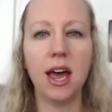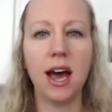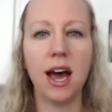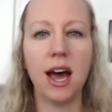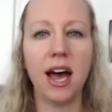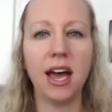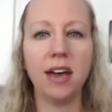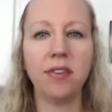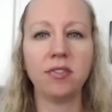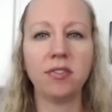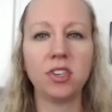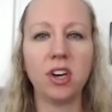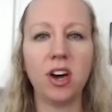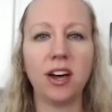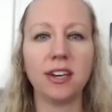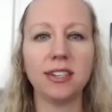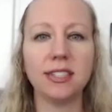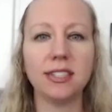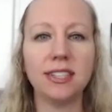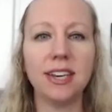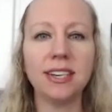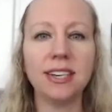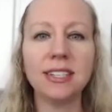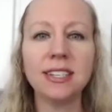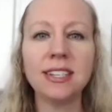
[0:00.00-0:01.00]
I've
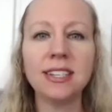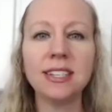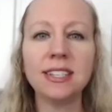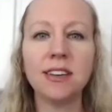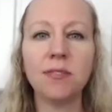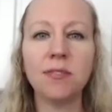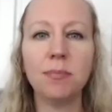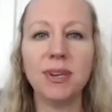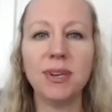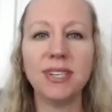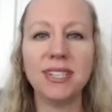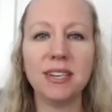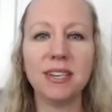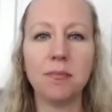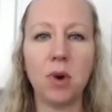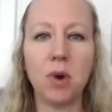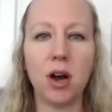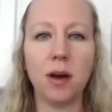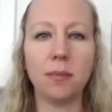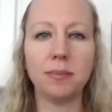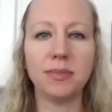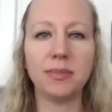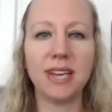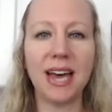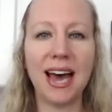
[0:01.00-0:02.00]
taught dozens of busy
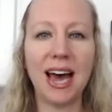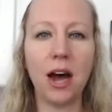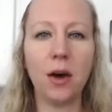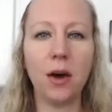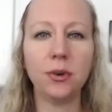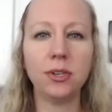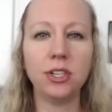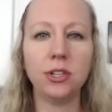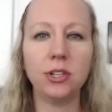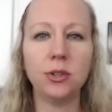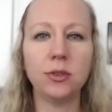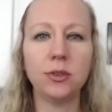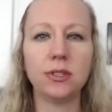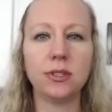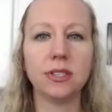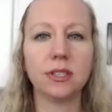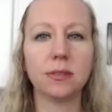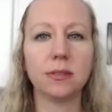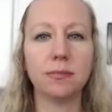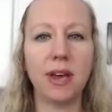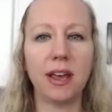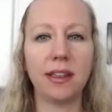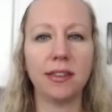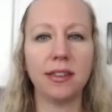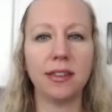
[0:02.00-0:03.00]
moms how to use
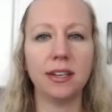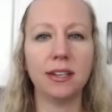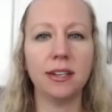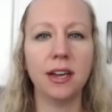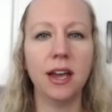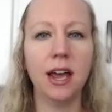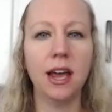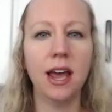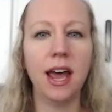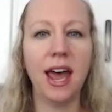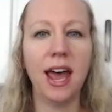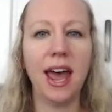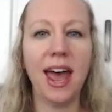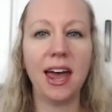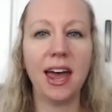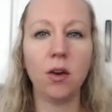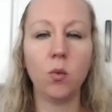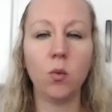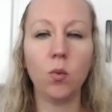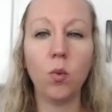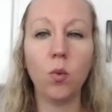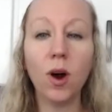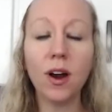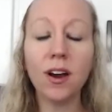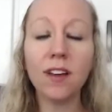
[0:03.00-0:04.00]
this method, and
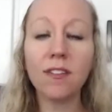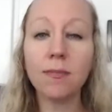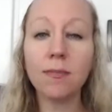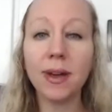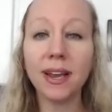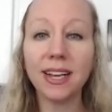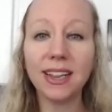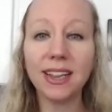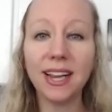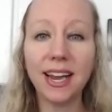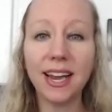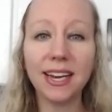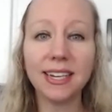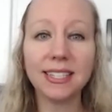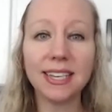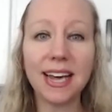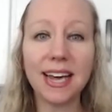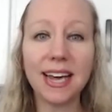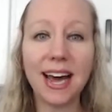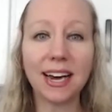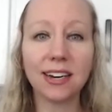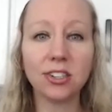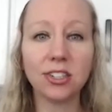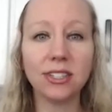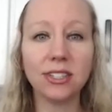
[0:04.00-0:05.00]
one of my clients
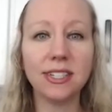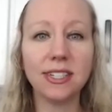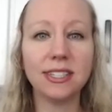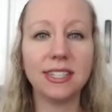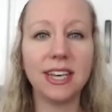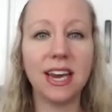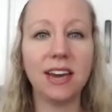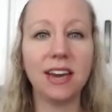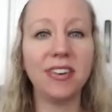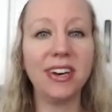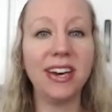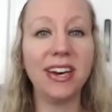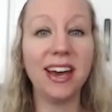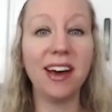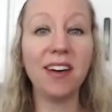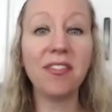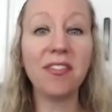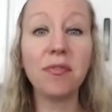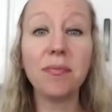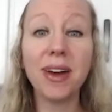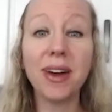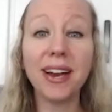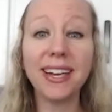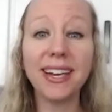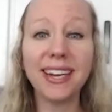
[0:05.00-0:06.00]
actually saved enough
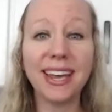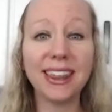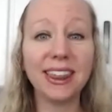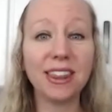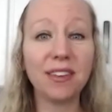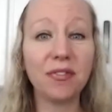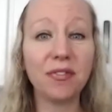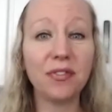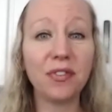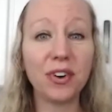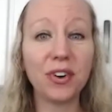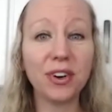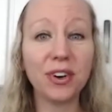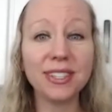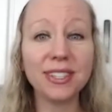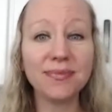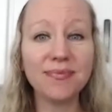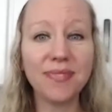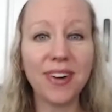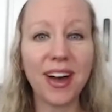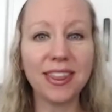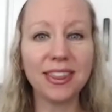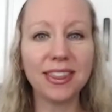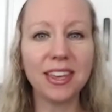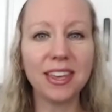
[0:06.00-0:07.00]
money in the first
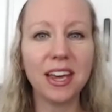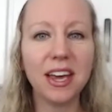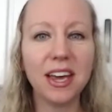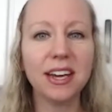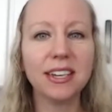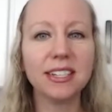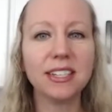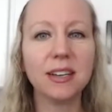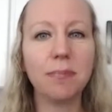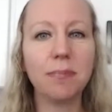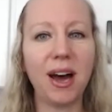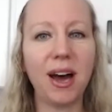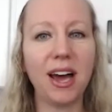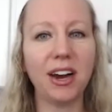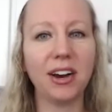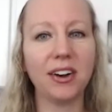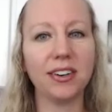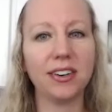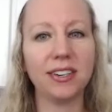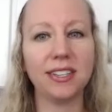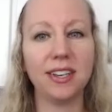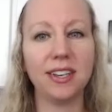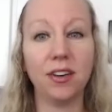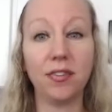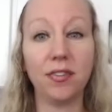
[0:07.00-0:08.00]
month to buy
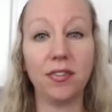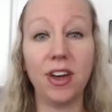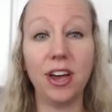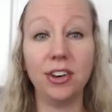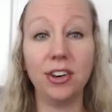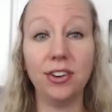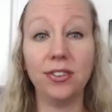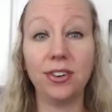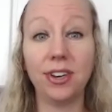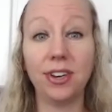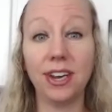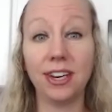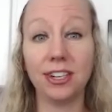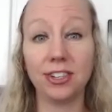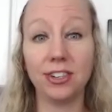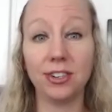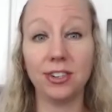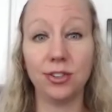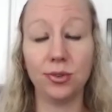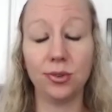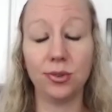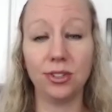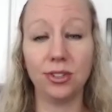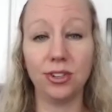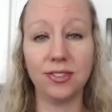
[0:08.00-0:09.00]
herself a new kitchen
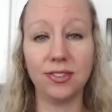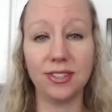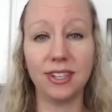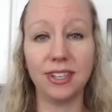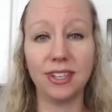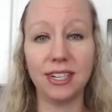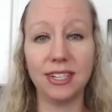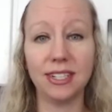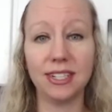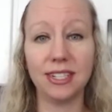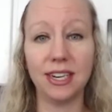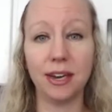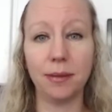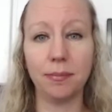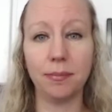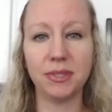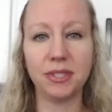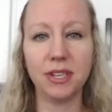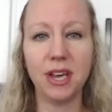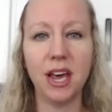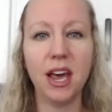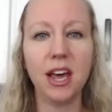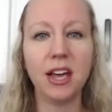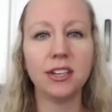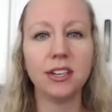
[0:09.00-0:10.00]
tool using these tips.
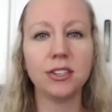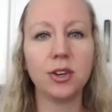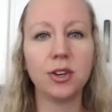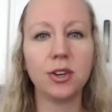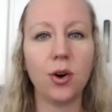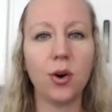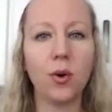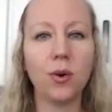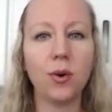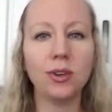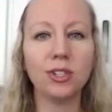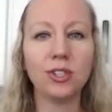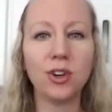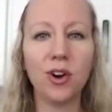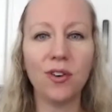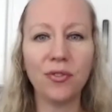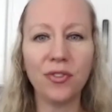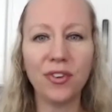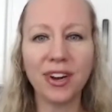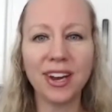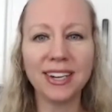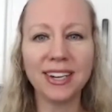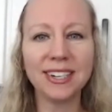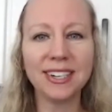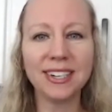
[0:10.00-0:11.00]
So don't
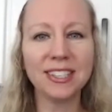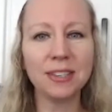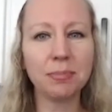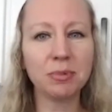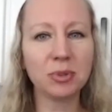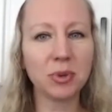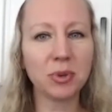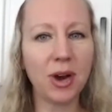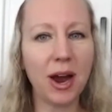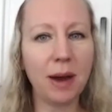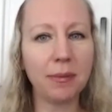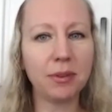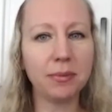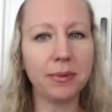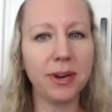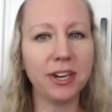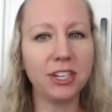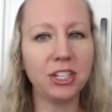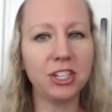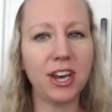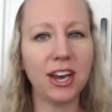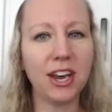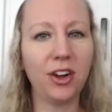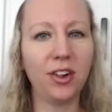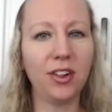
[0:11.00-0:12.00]
forget to subscribe to my
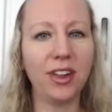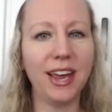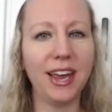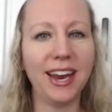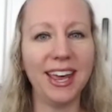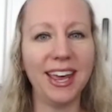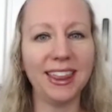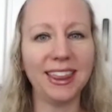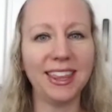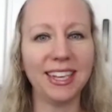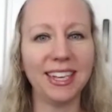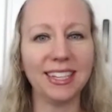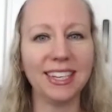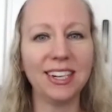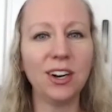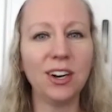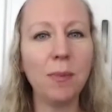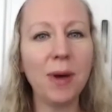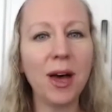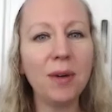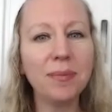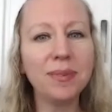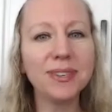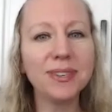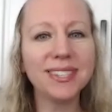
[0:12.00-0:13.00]
channel and hit the little
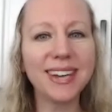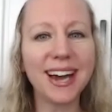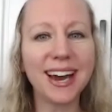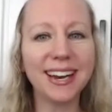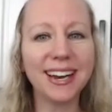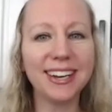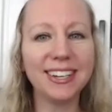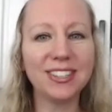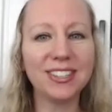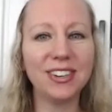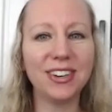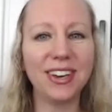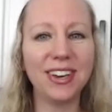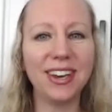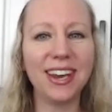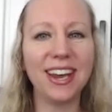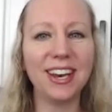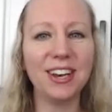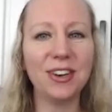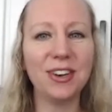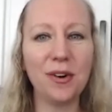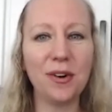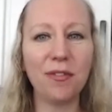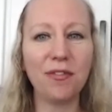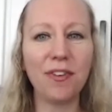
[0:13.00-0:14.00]
bell beside it so you can get
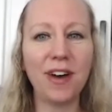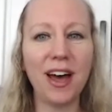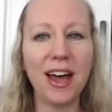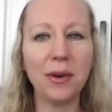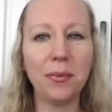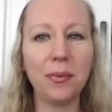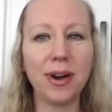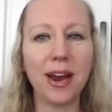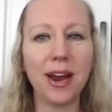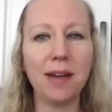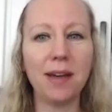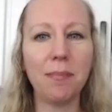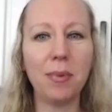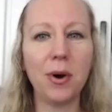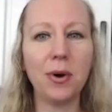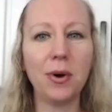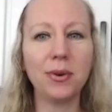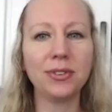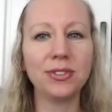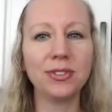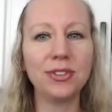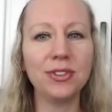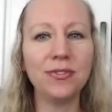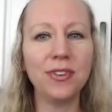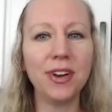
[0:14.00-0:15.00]
notified when I
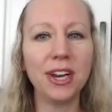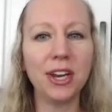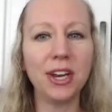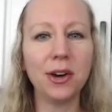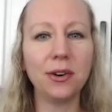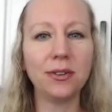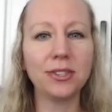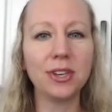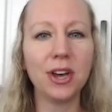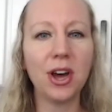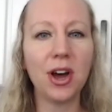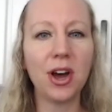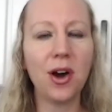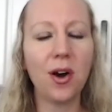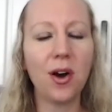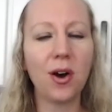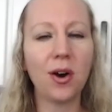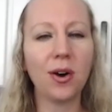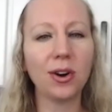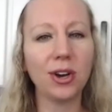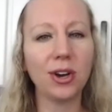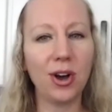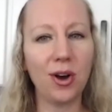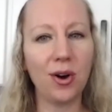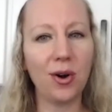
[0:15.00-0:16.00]
post new videos
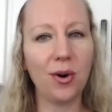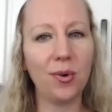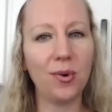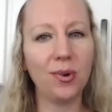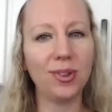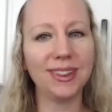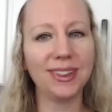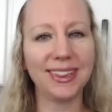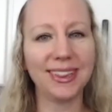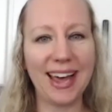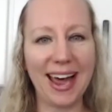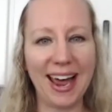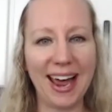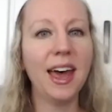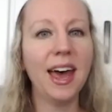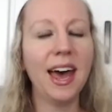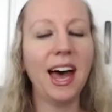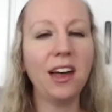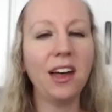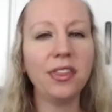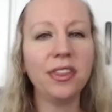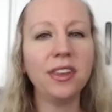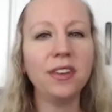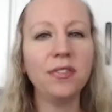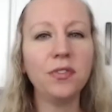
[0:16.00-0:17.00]
or go live.
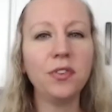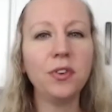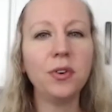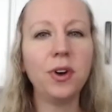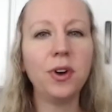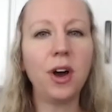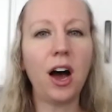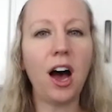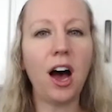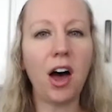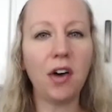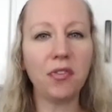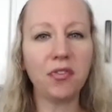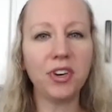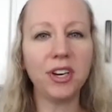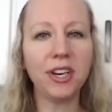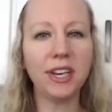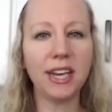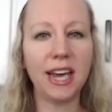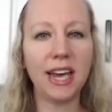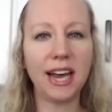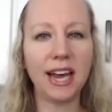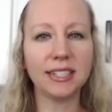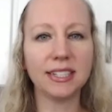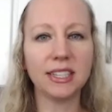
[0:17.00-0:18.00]
Healthy food often
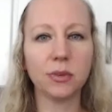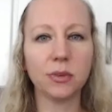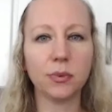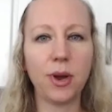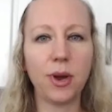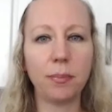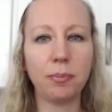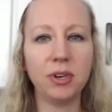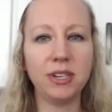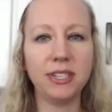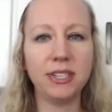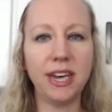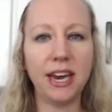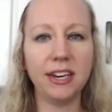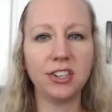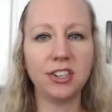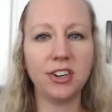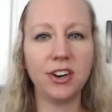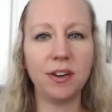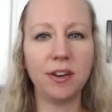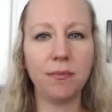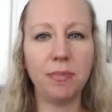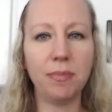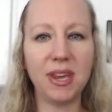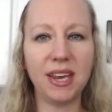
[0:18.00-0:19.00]
gets the
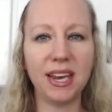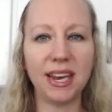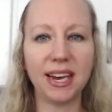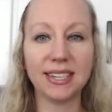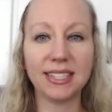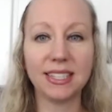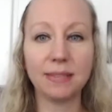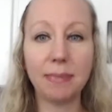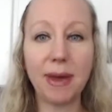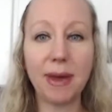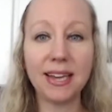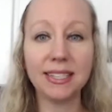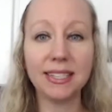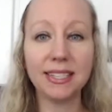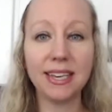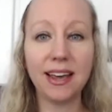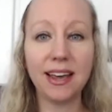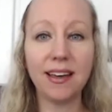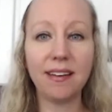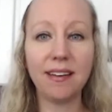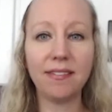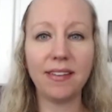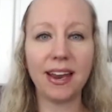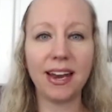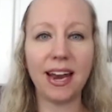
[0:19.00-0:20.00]
reputation of being
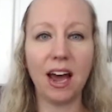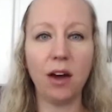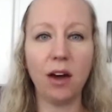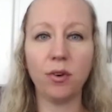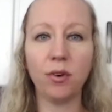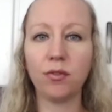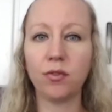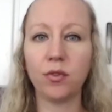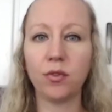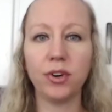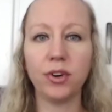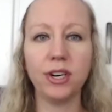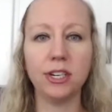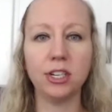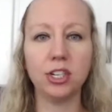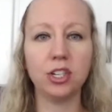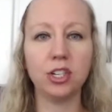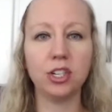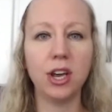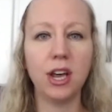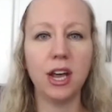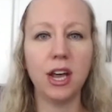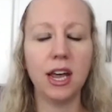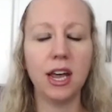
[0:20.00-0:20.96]
expensive and out of reach.